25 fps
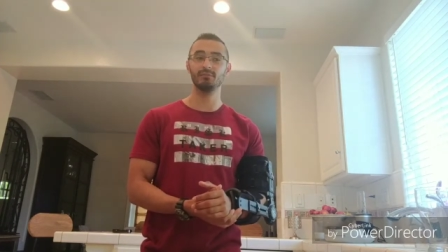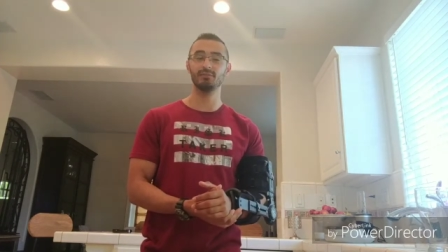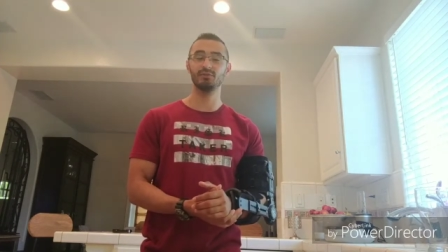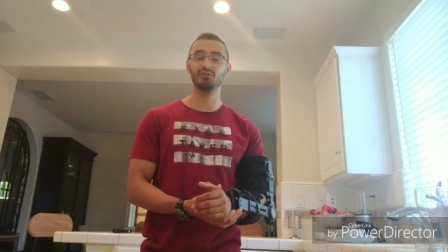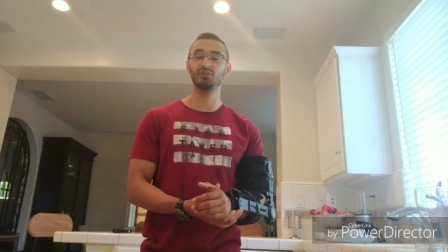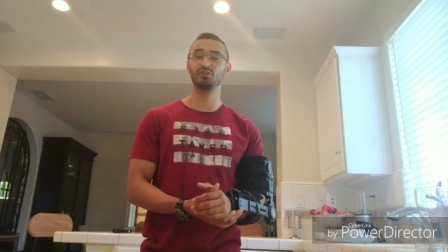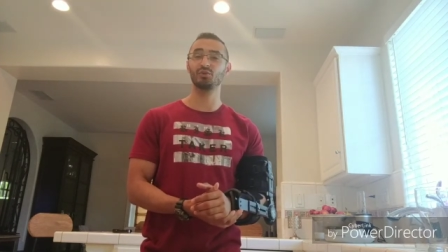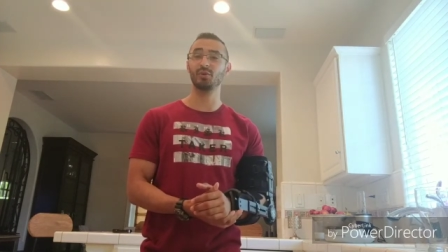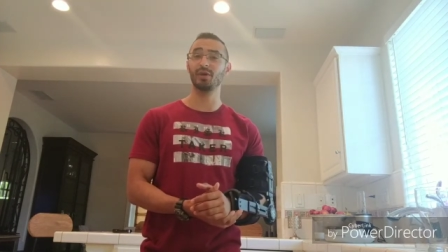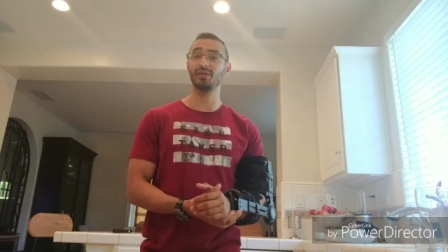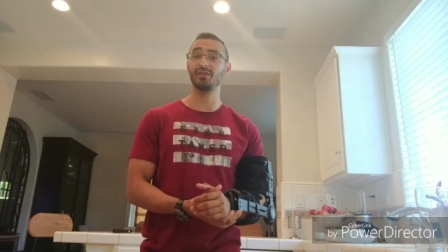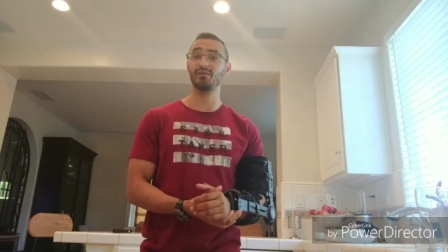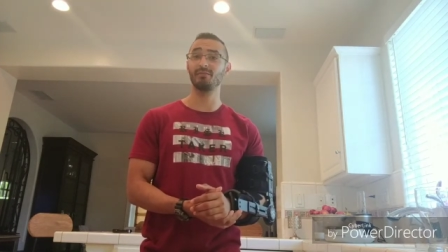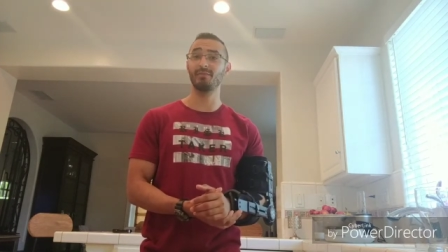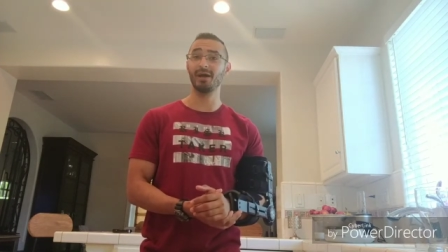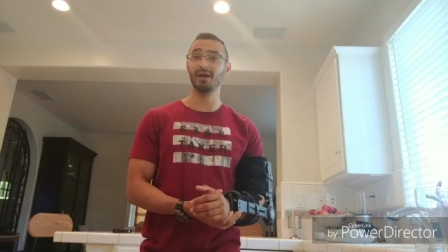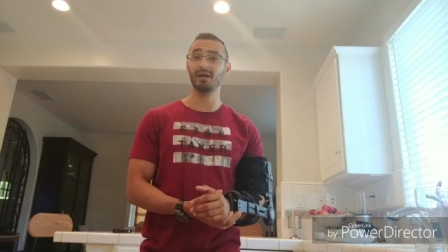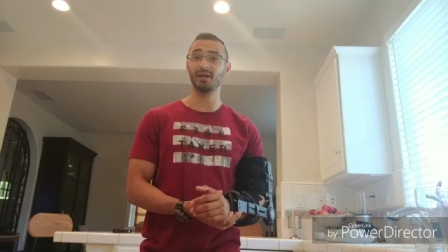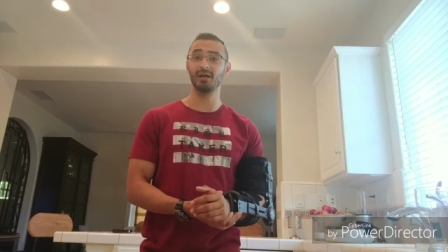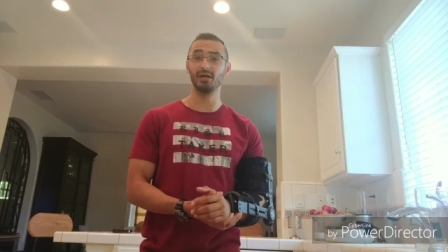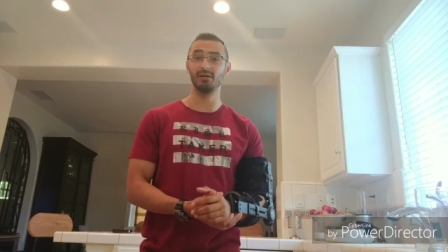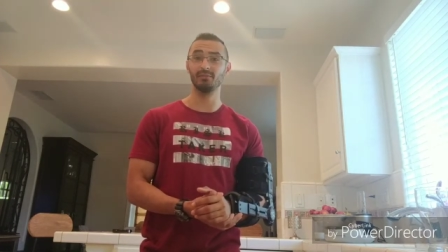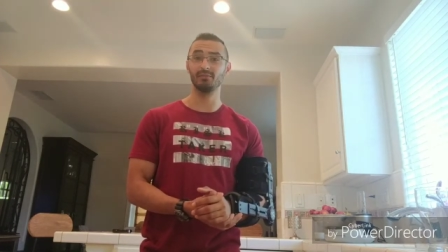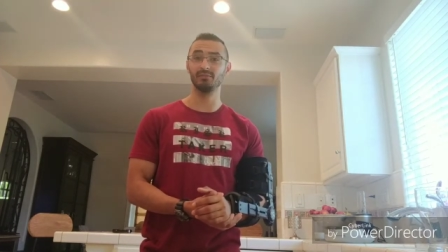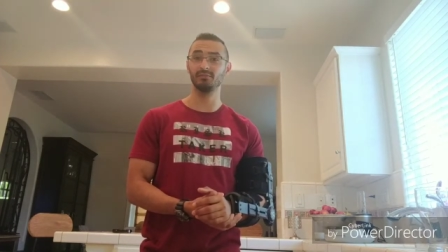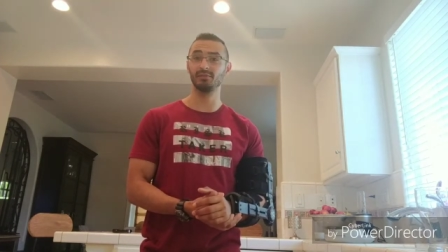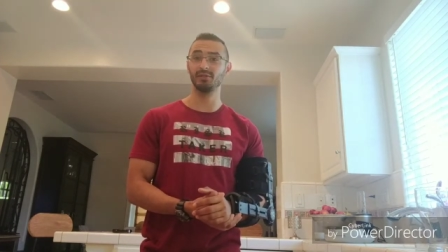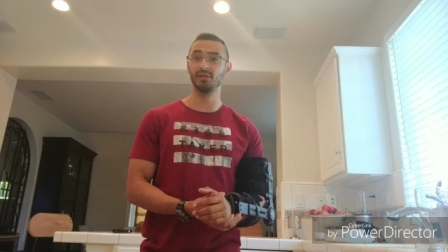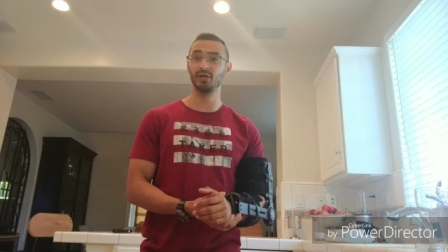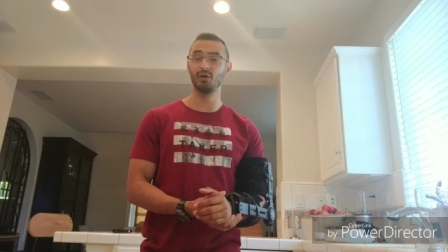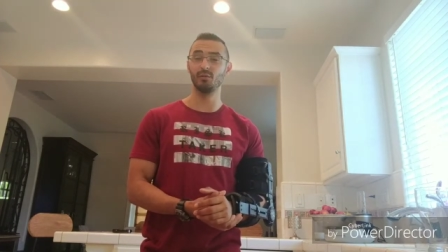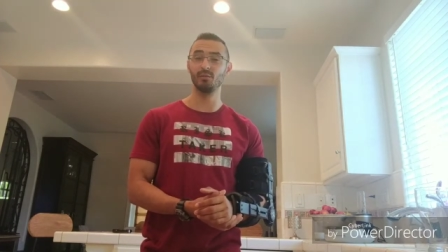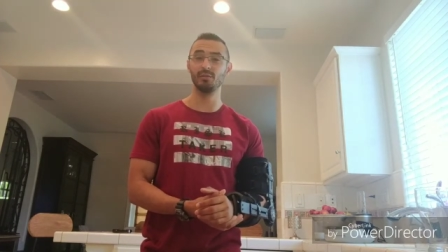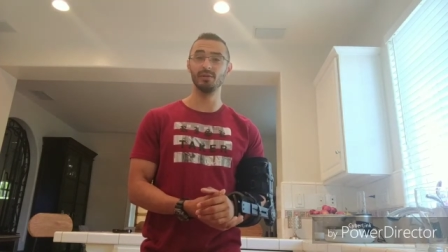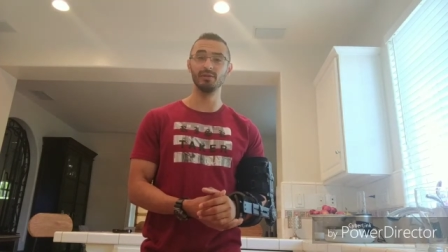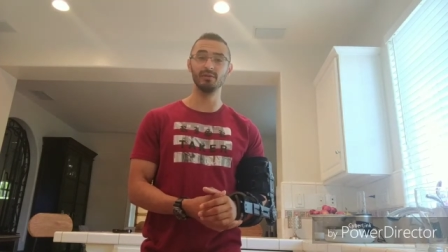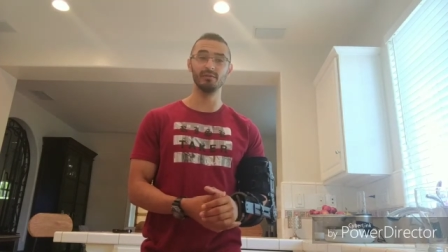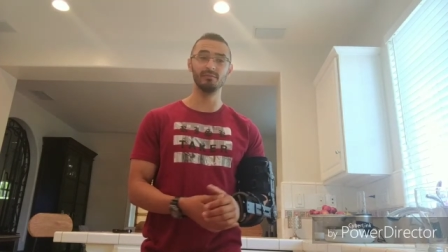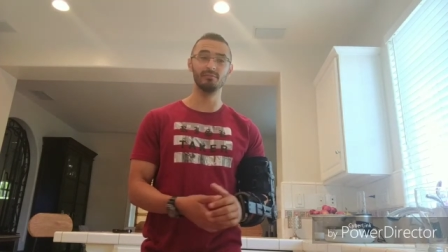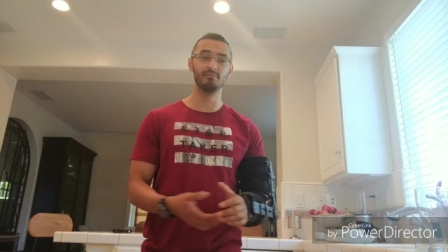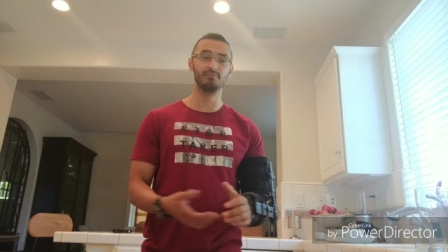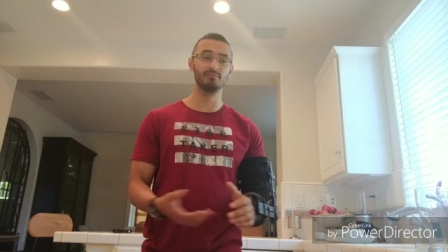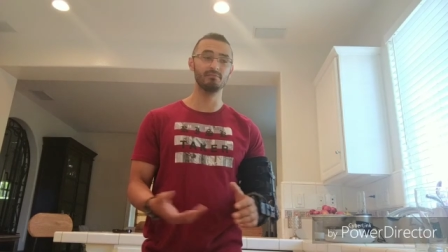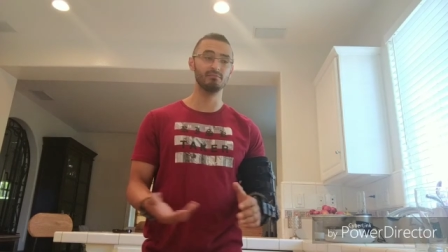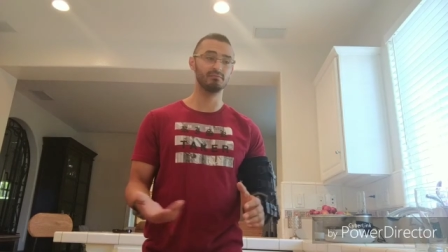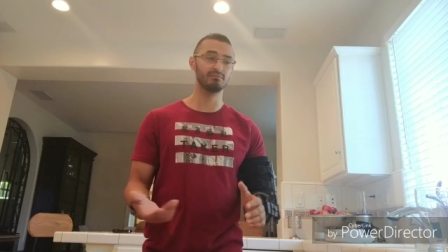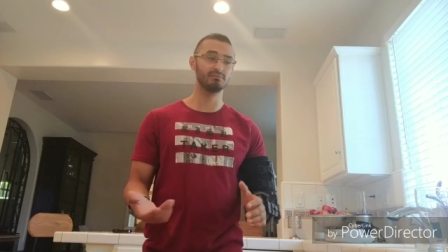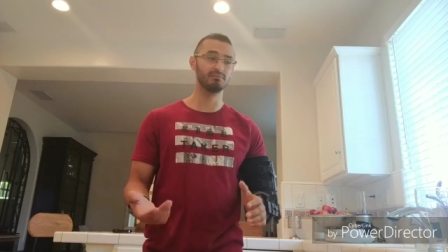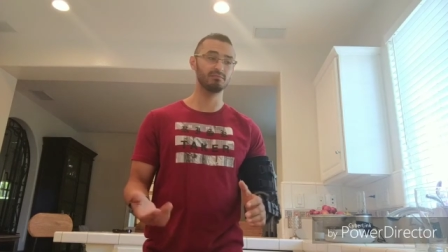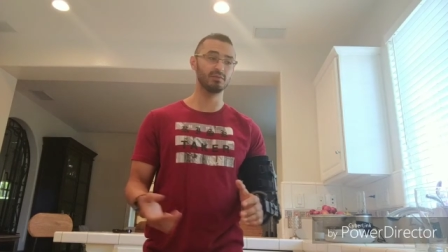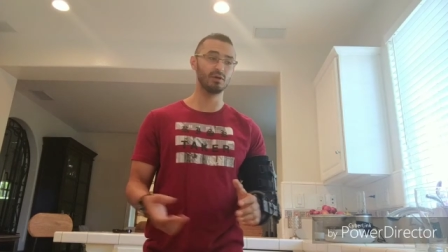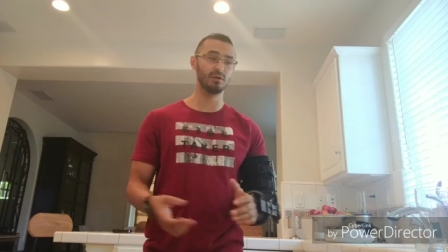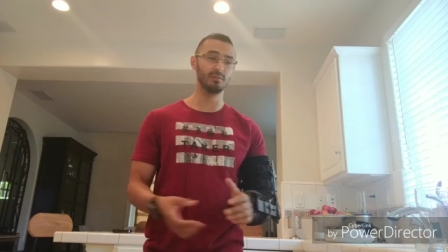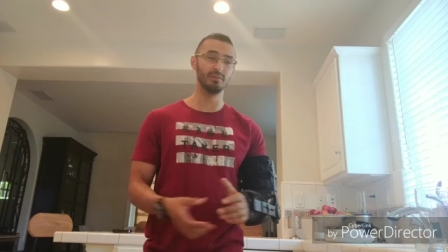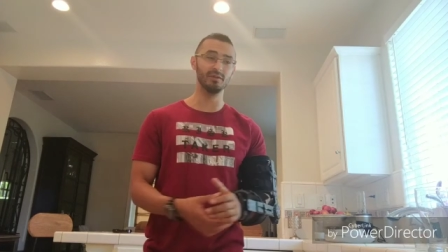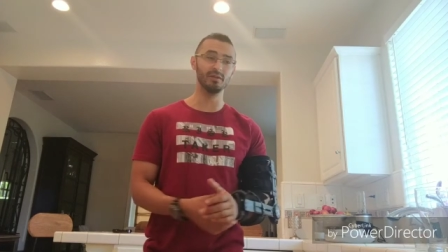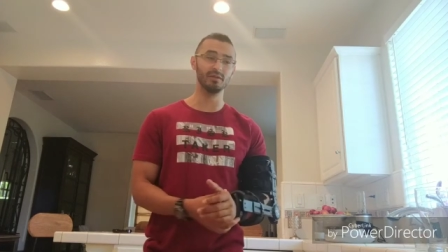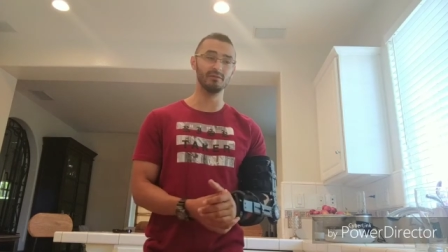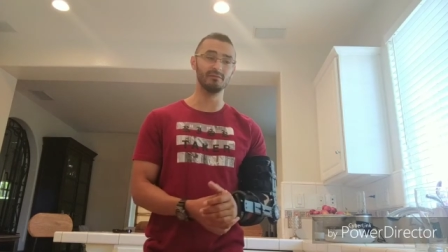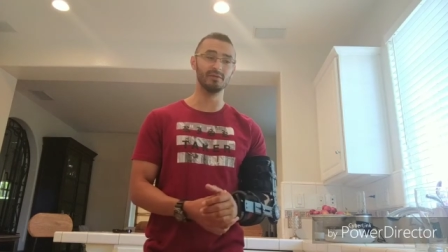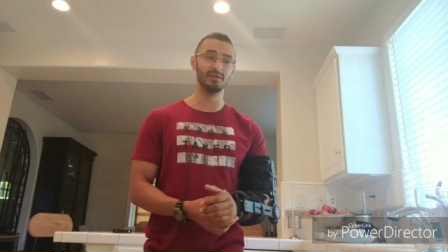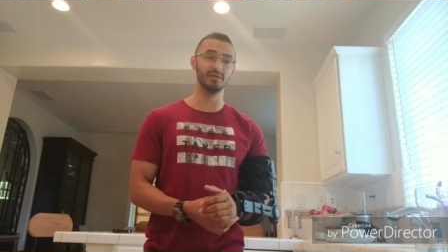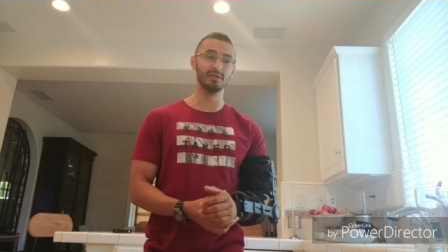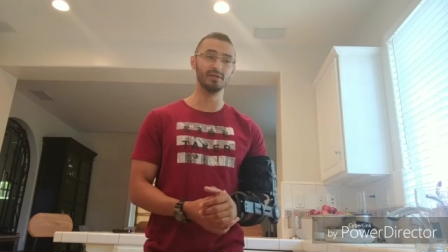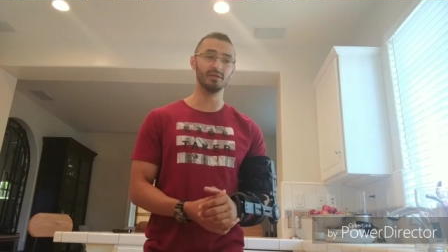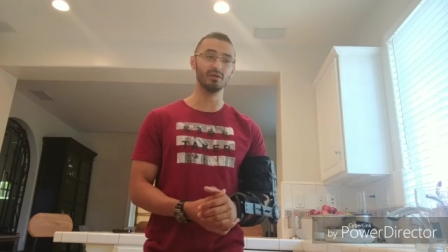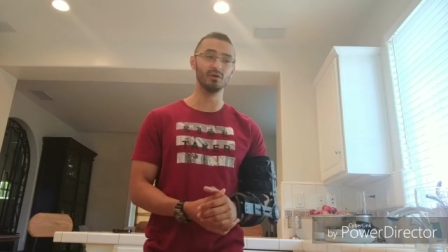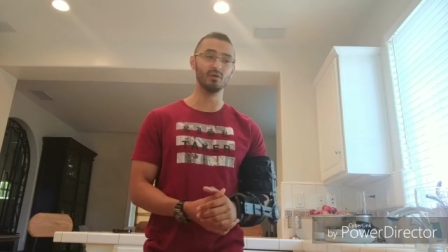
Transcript: strength back up. I'll be lifting,